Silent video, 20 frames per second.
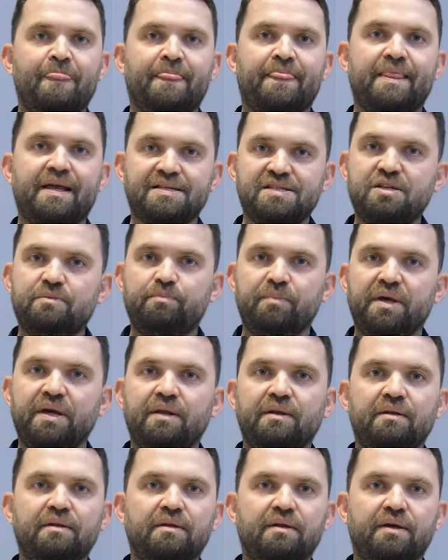does it
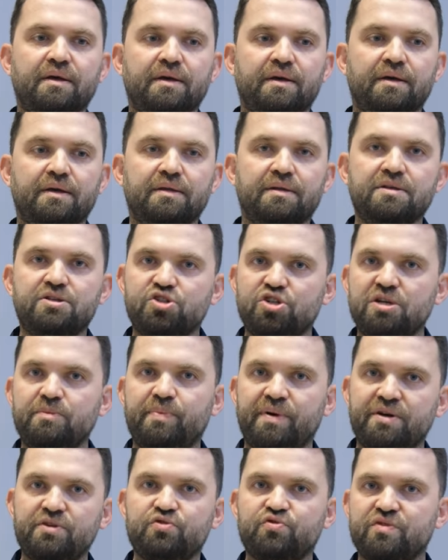mean the
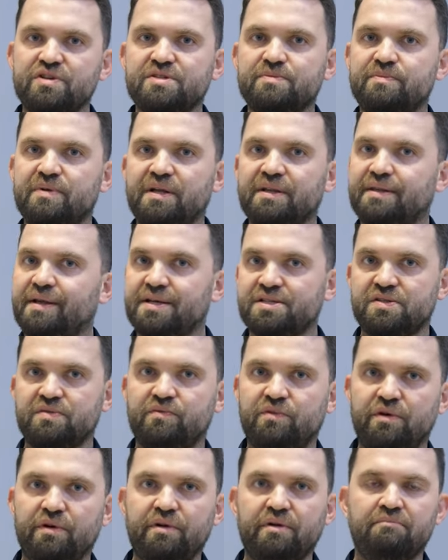cheap hair transplant
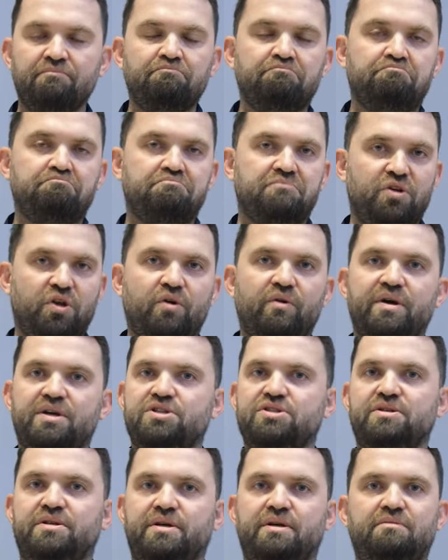doesn't work? No,
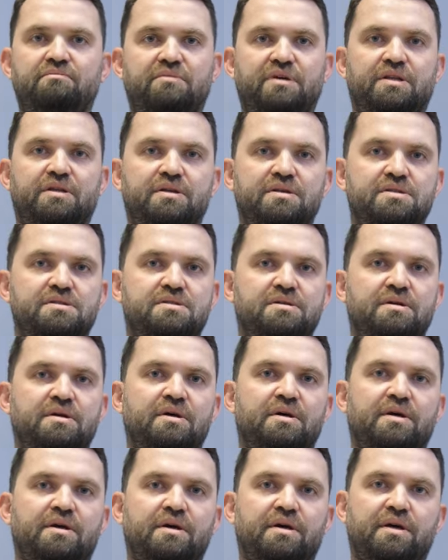actually, it is.
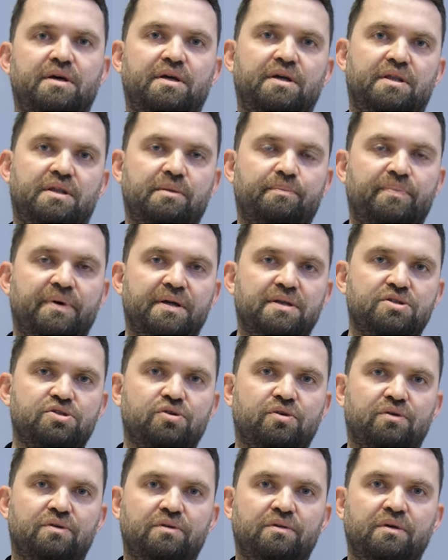It depends
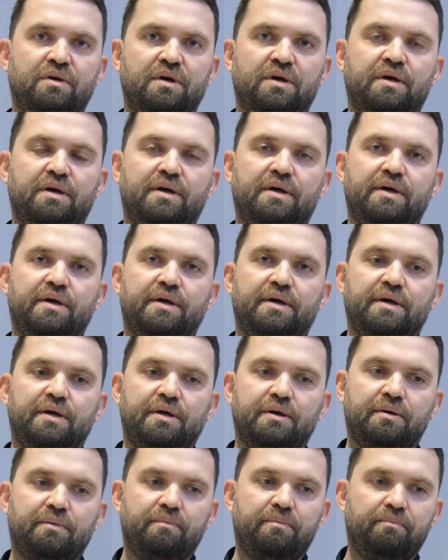on
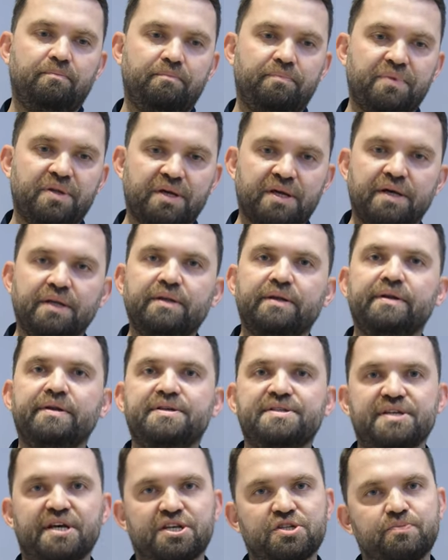the
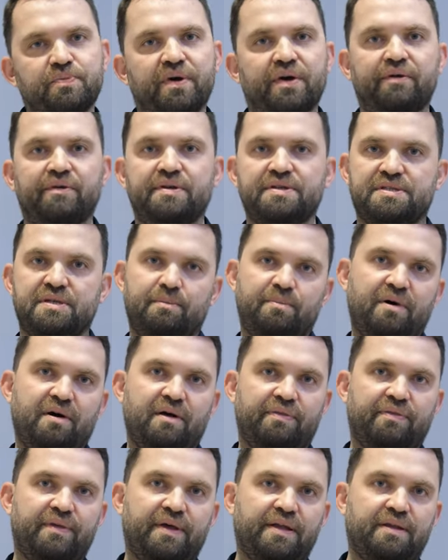clinic's experience
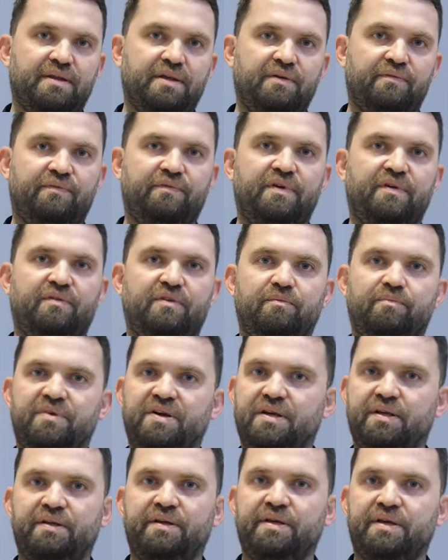about that. If the
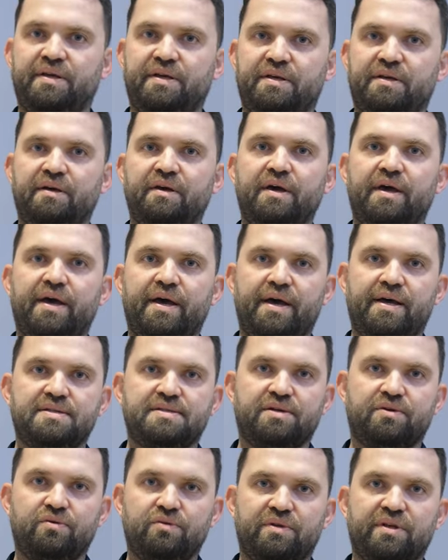clinic
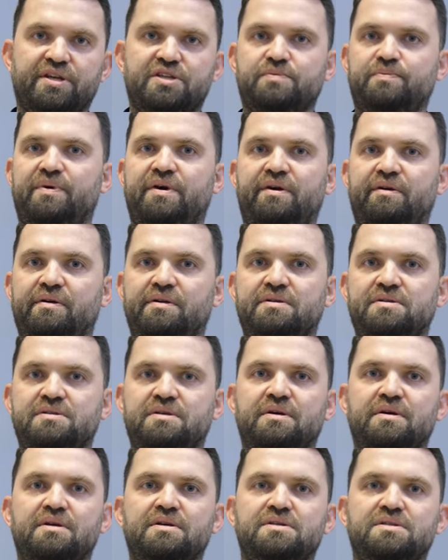has a good
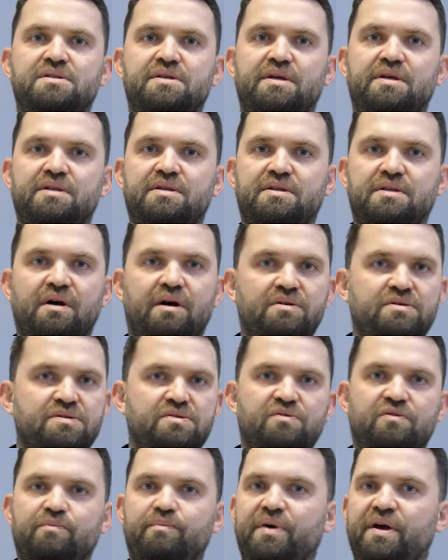experience seeing
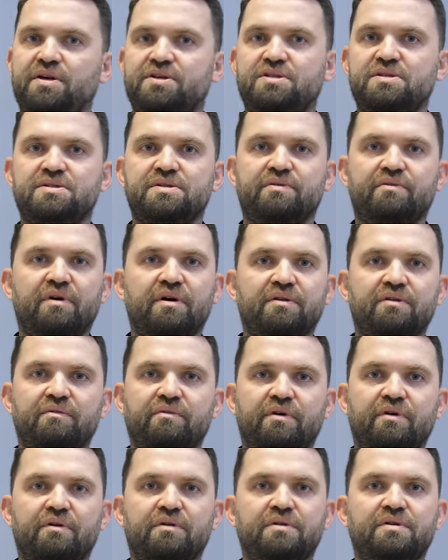thousands of patients around the
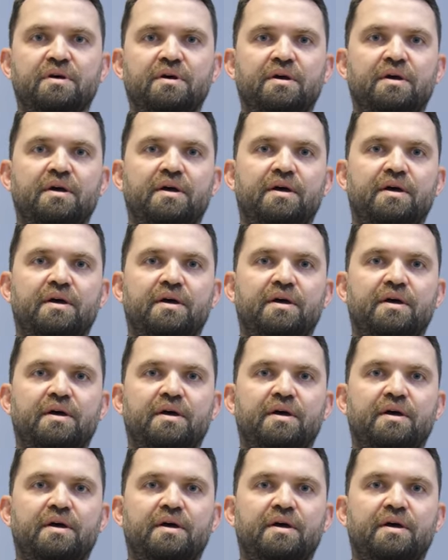world,